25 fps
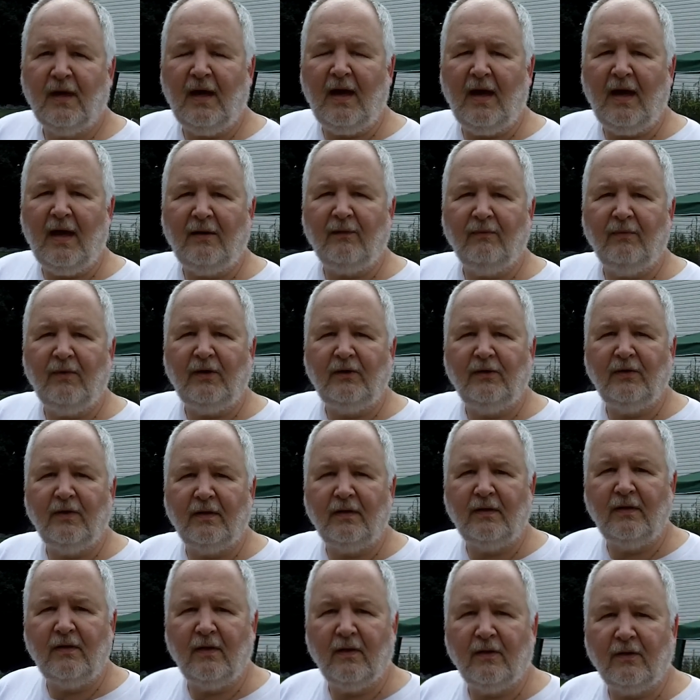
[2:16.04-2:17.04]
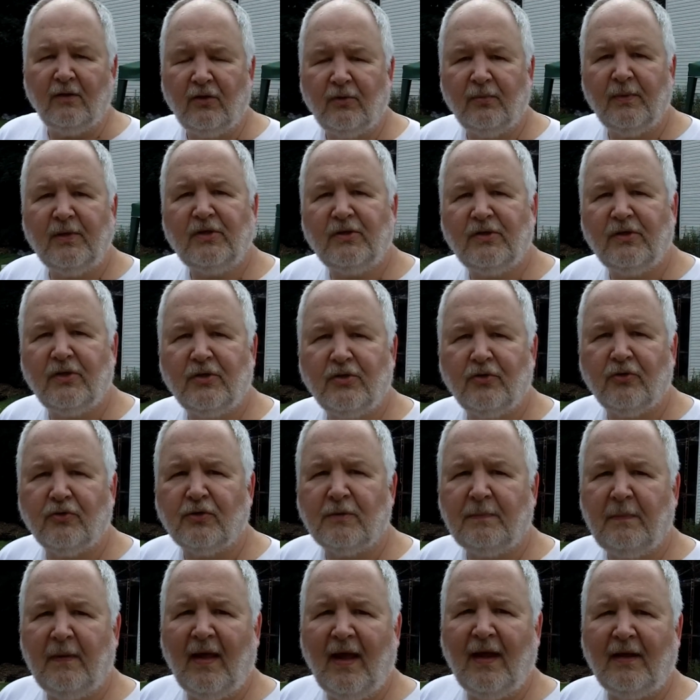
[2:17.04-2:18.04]
Cool. And we did the Three
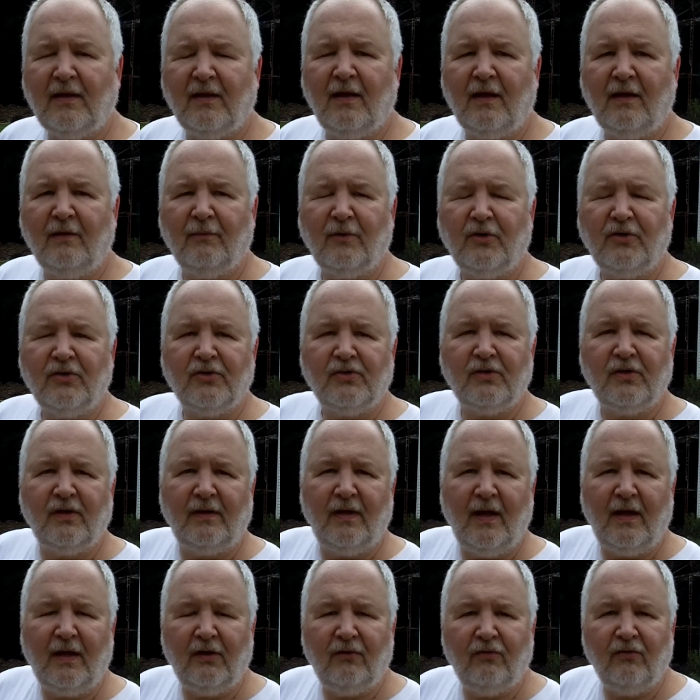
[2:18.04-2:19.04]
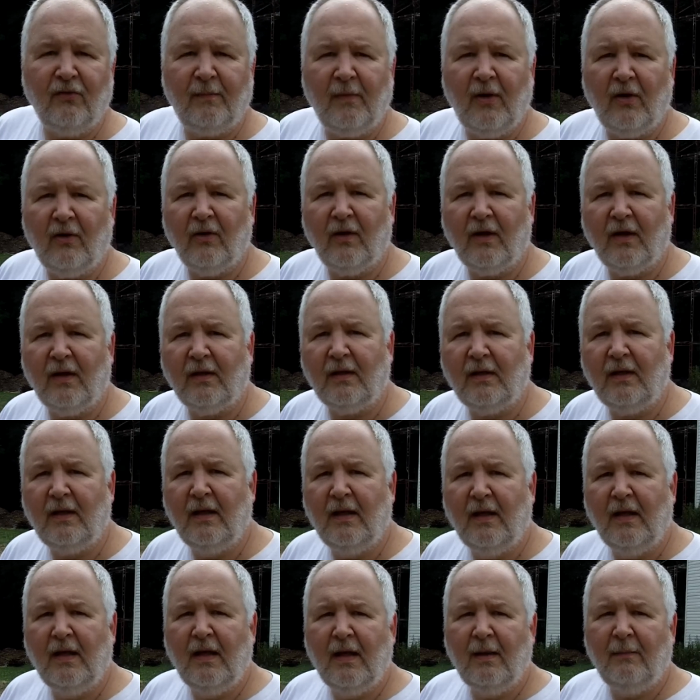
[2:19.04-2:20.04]
Sisters planting, which is the Native American
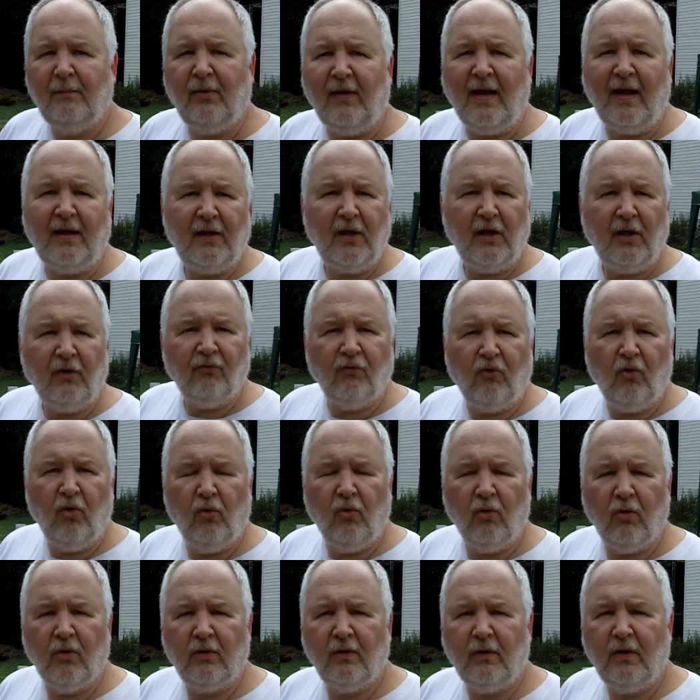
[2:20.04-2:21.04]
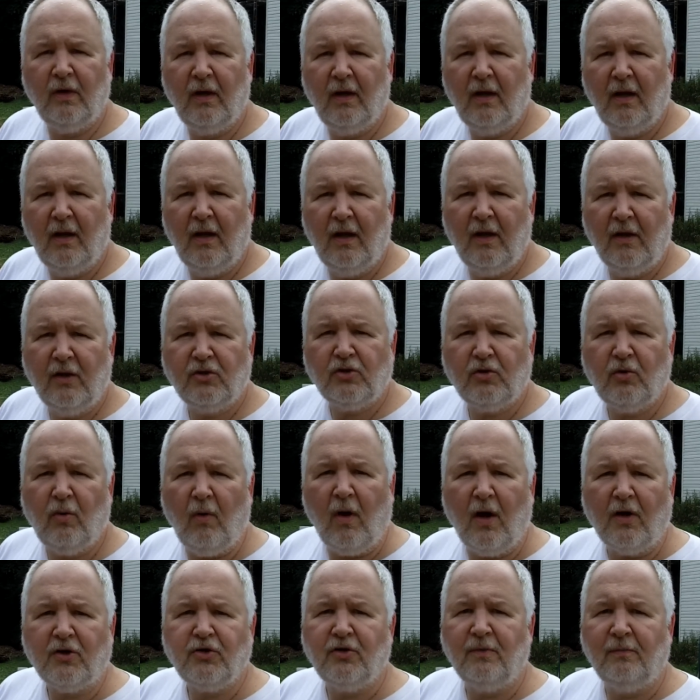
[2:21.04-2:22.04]
planting of corn,
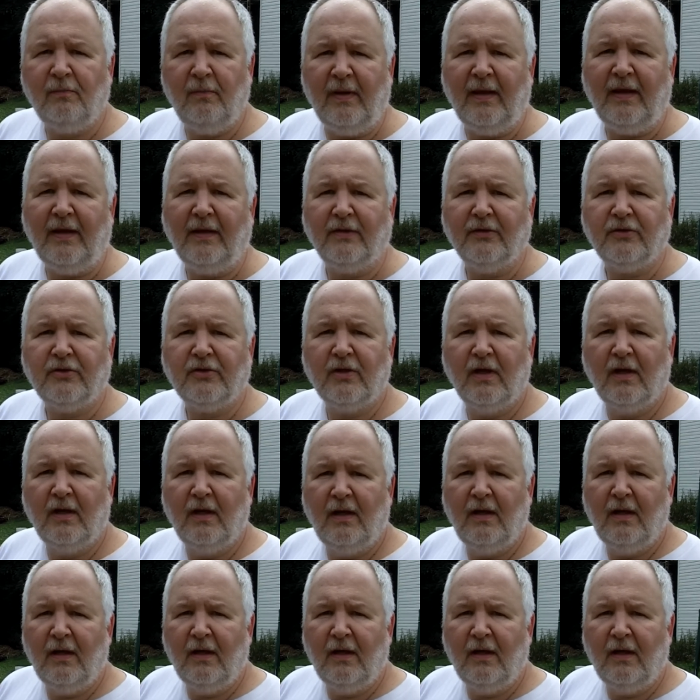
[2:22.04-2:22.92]
squash, and beans.